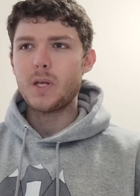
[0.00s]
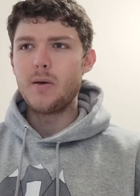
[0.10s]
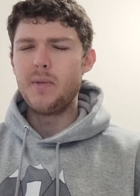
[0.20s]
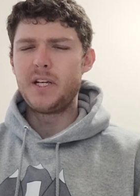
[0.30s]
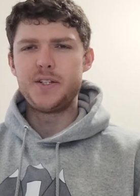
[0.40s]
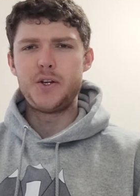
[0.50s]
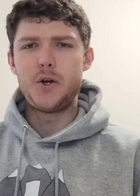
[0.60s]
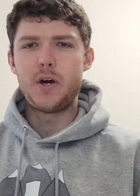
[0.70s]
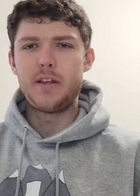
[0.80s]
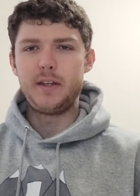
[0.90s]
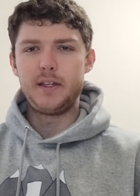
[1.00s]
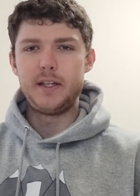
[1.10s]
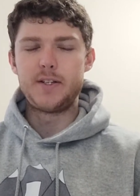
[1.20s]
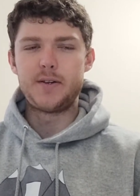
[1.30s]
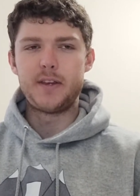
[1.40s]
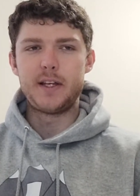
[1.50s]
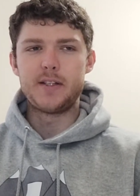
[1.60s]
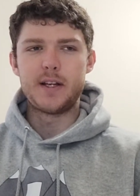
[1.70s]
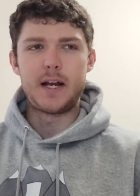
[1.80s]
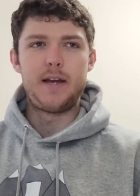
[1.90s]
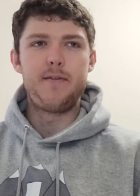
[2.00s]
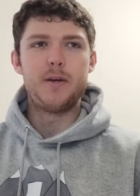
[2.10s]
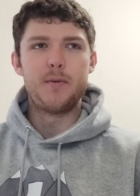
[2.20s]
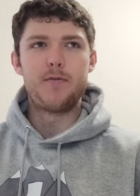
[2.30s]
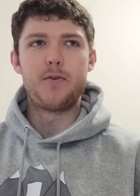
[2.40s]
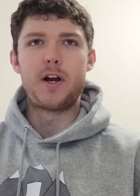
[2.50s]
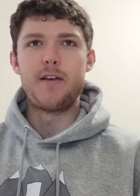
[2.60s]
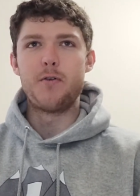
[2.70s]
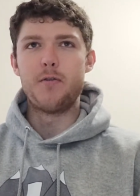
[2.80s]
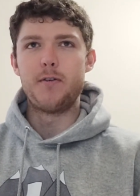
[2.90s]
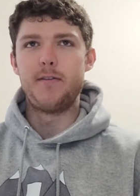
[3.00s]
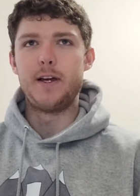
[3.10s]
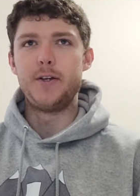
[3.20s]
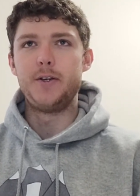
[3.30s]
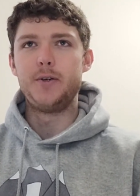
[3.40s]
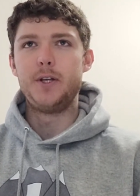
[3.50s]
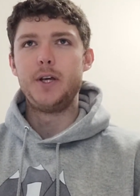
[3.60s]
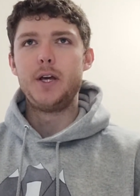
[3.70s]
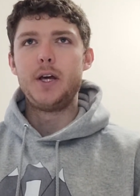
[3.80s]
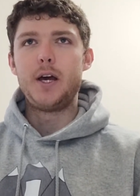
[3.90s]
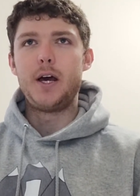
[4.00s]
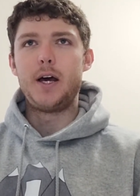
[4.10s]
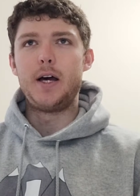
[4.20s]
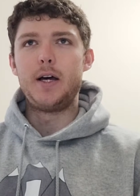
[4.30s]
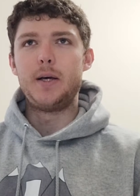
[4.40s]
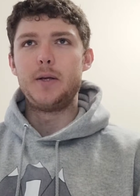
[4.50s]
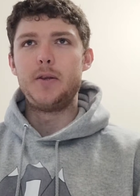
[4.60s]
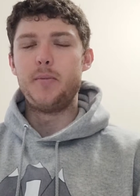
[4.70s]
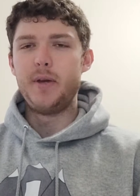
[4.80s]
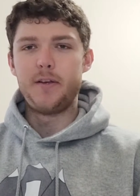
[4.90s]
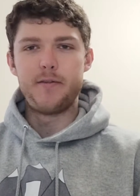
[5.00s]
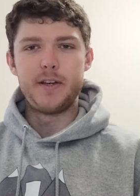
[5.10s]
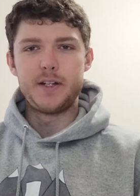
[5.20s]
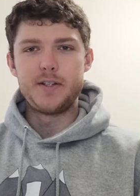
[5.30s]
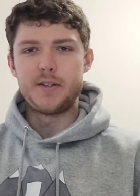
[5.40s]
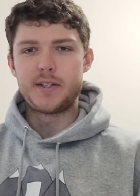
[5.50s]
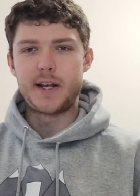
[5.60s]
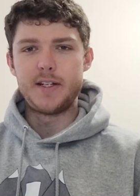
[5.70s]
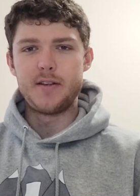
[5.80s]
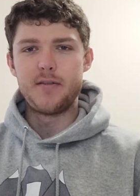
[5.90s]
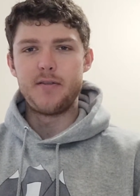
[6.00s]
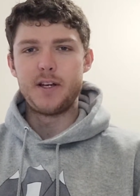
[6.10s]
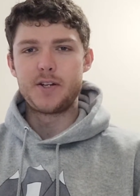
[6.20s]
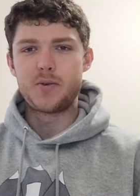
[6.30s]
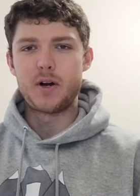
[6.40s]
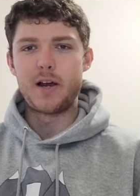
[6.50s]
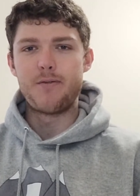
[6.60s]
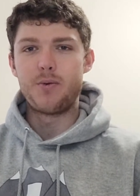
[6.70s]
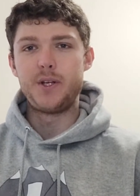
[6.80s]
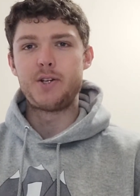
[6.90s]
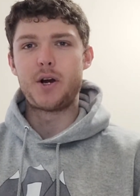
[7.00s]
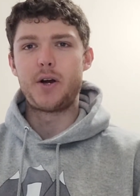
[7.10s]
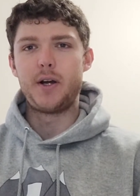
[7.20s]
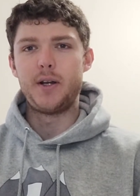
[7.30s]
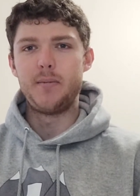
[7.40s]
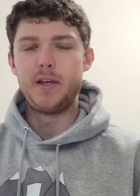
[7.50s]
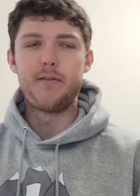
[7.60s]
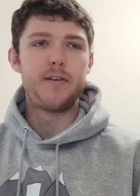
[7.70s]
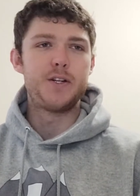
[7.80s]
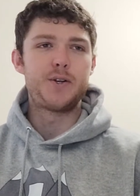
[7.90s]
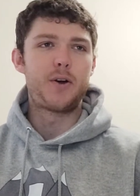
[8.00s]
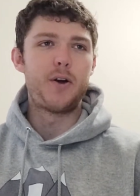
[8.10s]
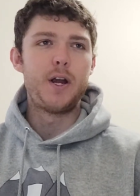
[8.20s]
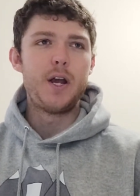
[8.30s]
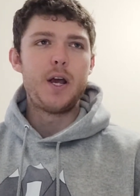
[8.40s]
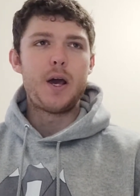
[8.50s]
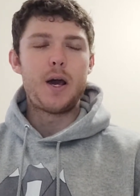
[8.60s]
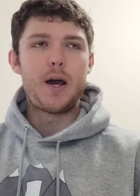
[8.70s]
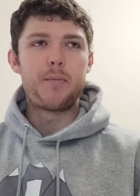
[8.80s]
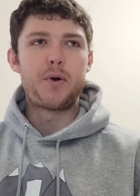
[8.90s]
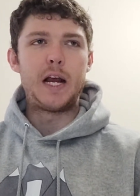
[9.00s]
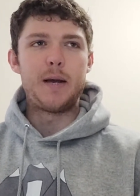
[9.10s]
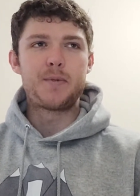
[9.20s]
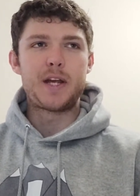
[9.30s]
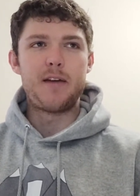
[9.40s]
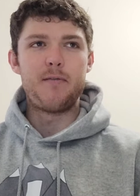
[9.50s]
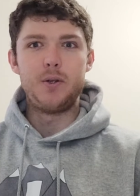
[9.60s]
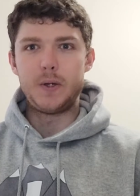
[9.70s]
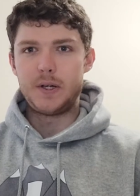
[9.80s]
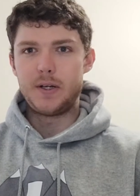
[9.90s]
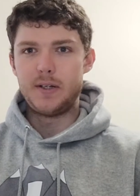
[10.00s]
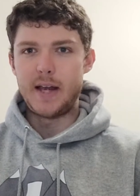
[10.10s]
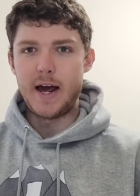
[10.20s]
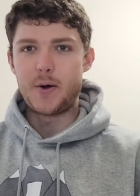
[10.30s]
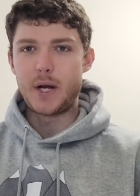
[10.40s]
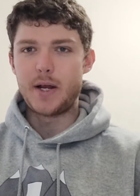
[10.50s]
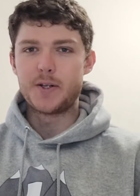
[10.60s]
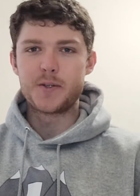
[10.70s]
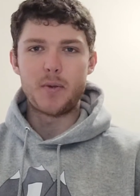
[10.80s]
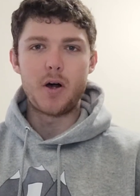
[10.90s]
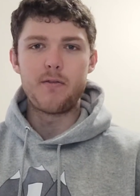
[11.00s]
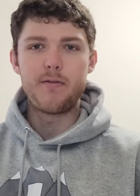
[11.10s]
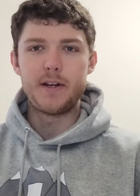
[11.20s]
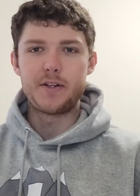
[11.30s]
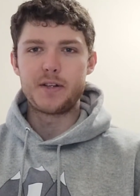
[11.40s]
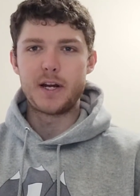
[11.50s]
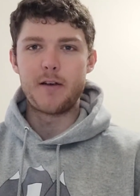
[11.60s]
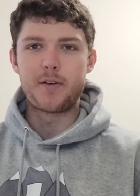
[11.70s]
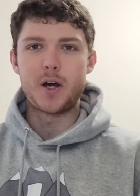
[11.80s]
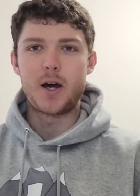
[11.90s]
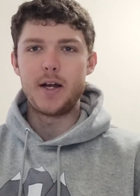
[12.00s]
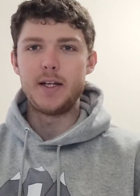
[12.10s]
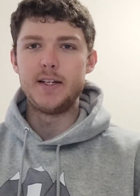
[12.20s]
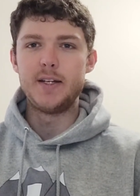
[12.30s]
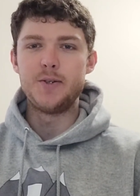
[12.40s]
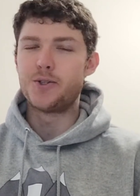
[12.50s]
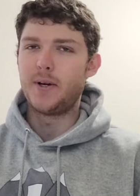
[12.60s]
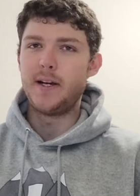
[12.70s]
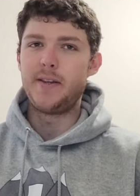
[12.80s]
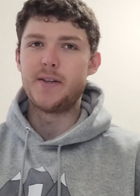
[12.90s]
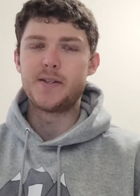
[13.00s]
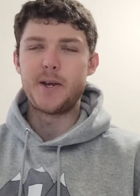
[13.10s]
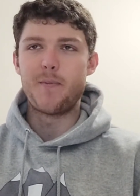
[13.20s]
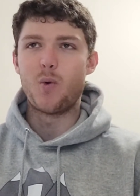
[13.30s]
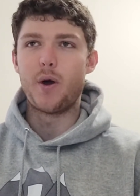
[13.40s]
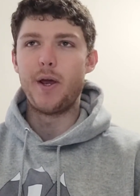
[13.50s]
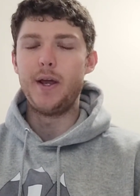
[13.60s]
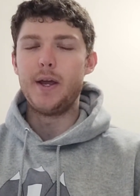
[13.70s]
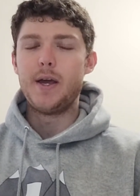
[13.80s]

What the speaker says: because, you know, I think these are things that I've done before. I've overvalued the big fish, the size of the fish, where I've only targeted big fish, or perhaps I've looked down on a small fish that I've caught and didn't treat it the same way